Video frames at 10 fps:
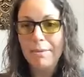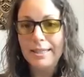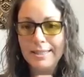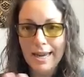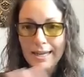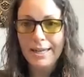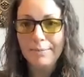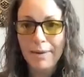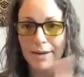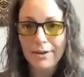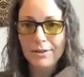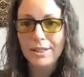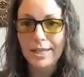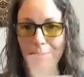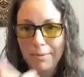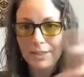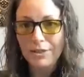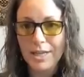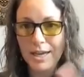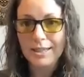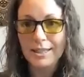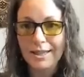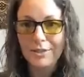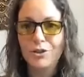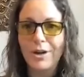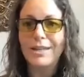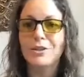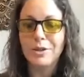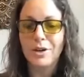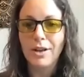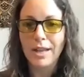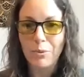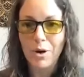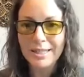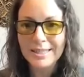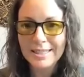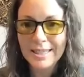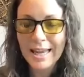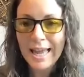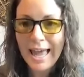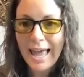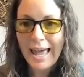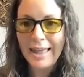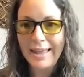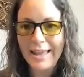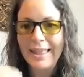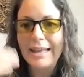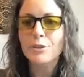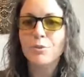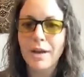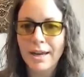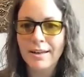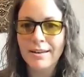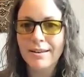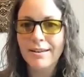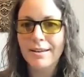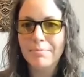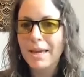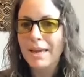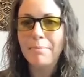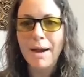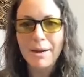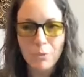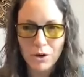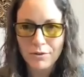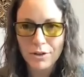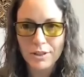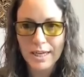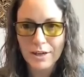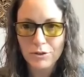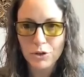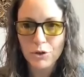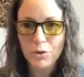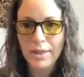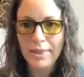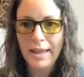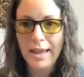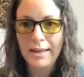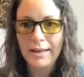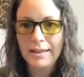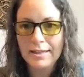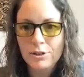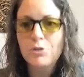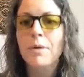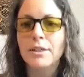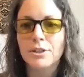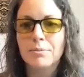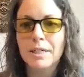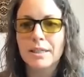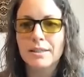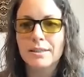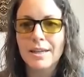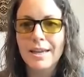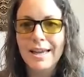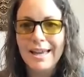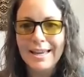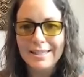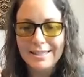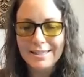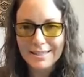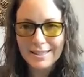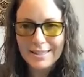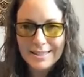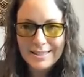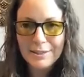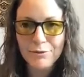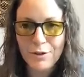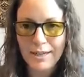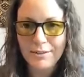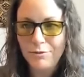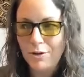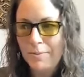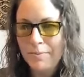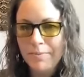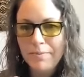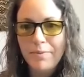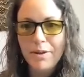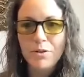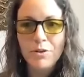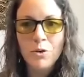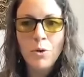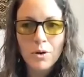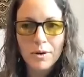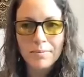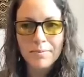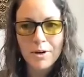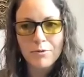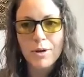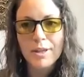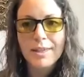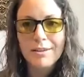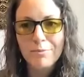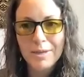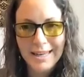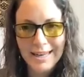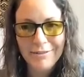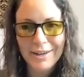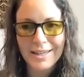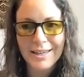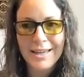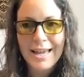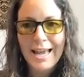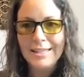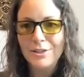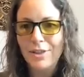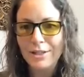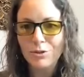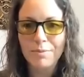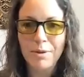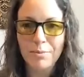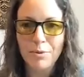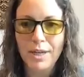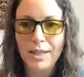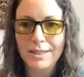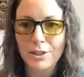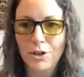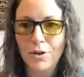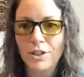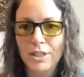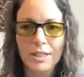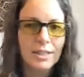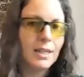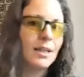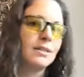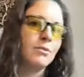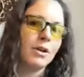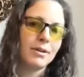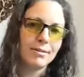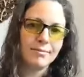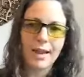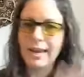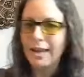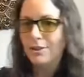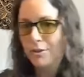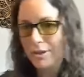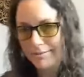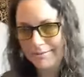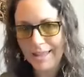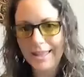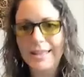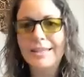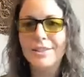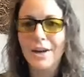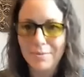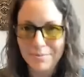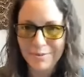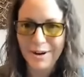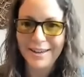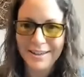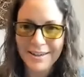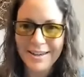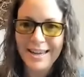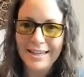meditate eat better sleep exercise and then they're trying to do it all at once and then that's when it, it might work for a day or two and then it's too much because it's it's different from their norm of what they've been living and so that's when people get discouraged and they say it doesn't work i can't do it and then they stop right right